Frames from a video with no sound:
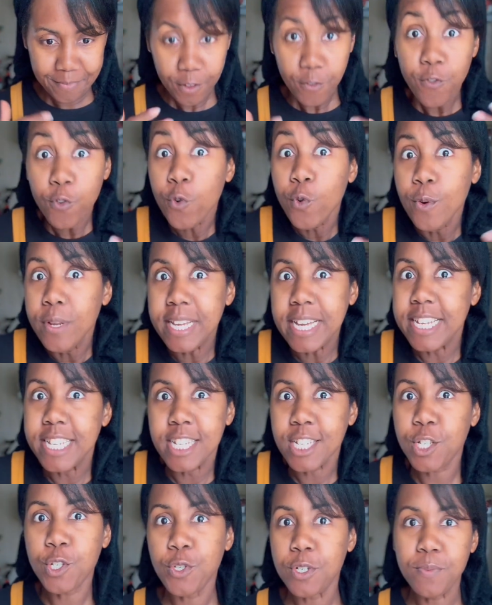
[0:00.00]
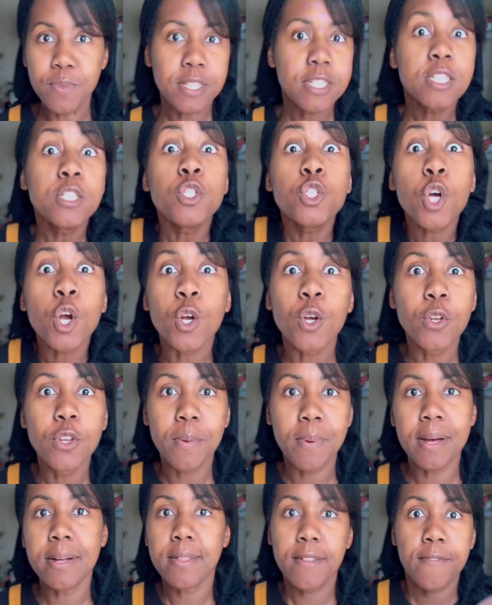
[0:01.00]
food industry was concerned
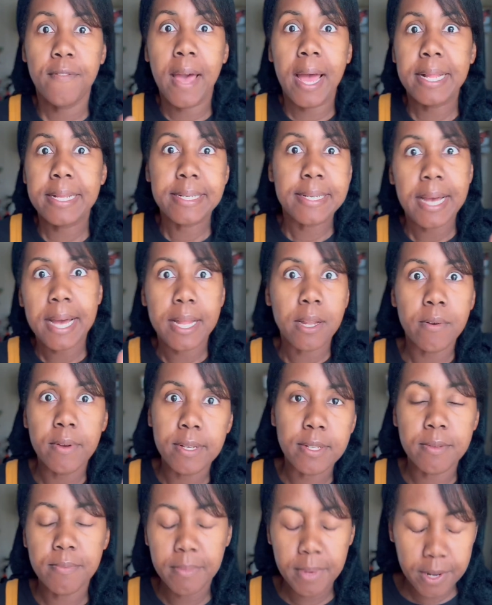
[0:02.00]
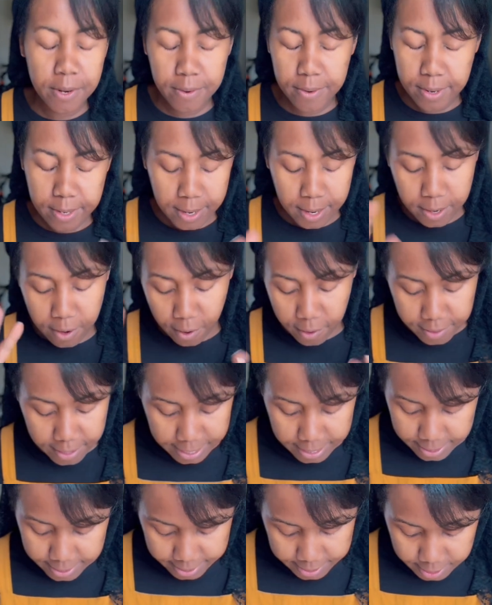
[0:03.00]
about the fat and calories in butter and all
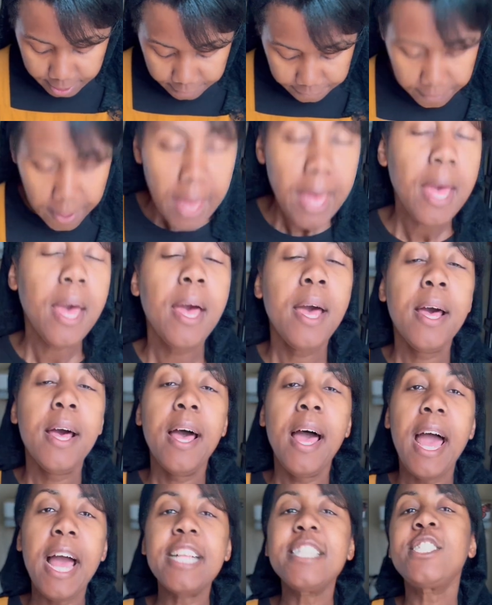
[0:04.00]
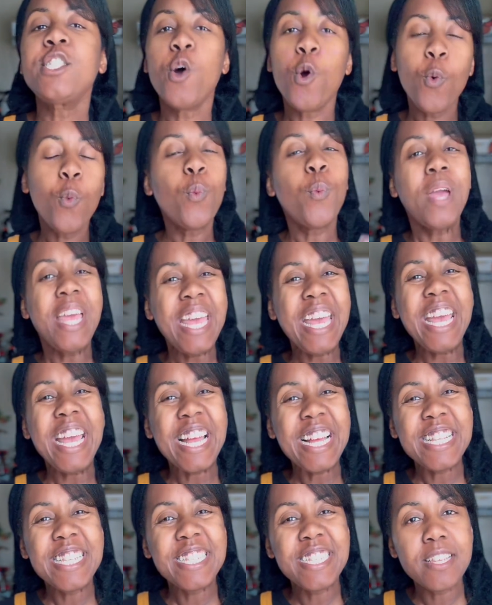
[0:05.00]
that stuff. And so we
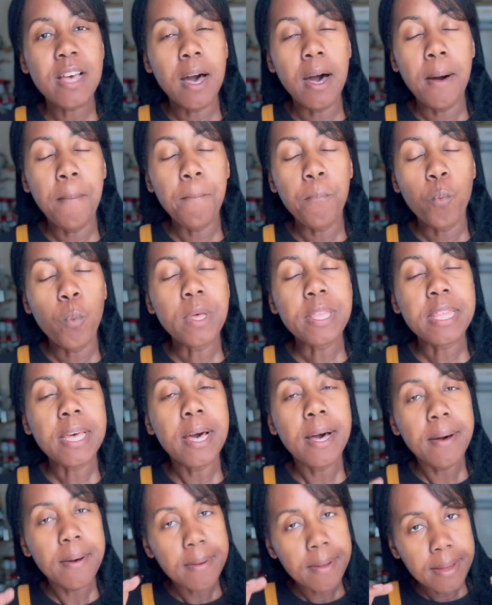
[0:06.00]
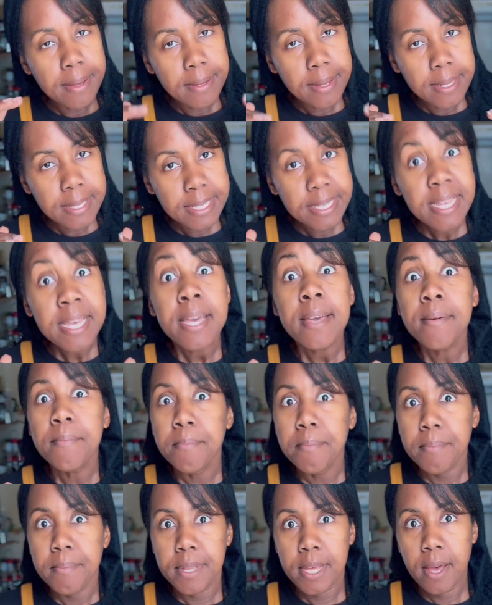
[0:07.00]
end up with a
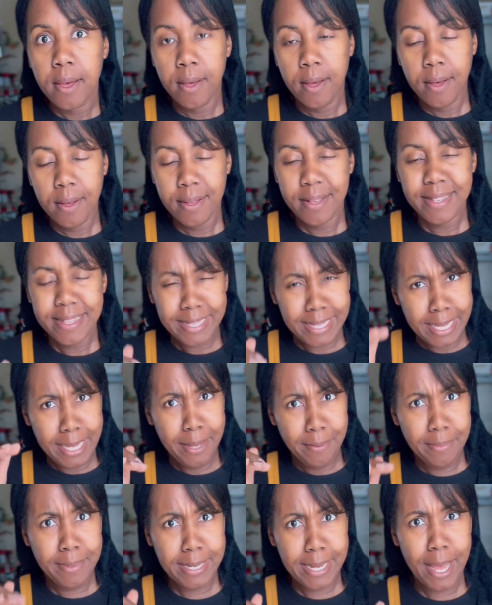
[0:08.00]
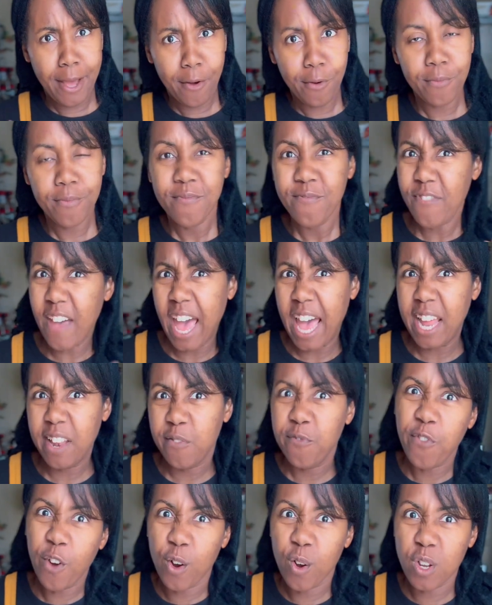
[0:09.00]
skimmed down fat
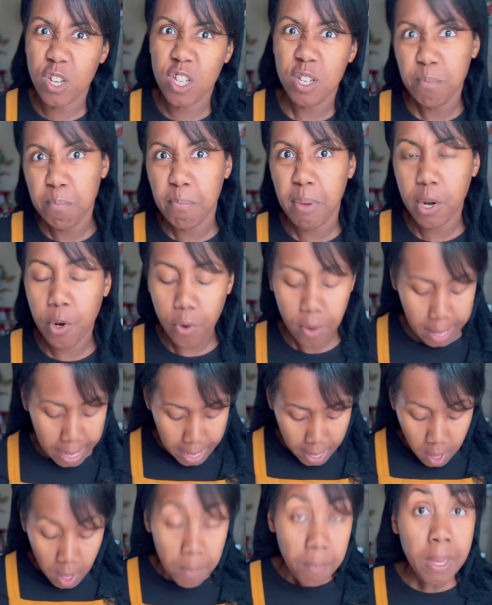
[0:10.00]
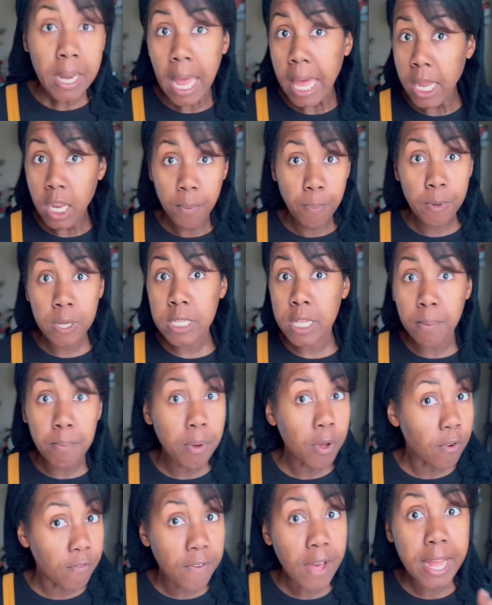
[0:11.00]
version butter. But 80%
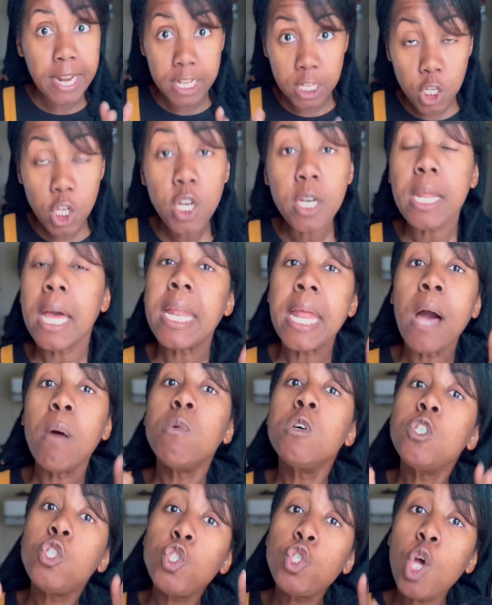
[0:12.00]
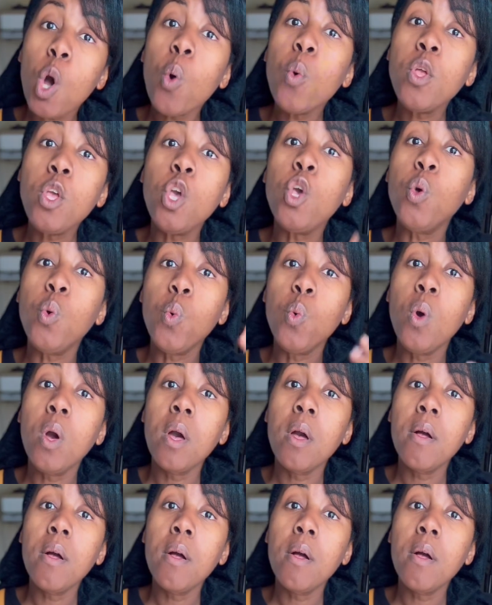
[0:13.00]
butter fat is good. And I will show you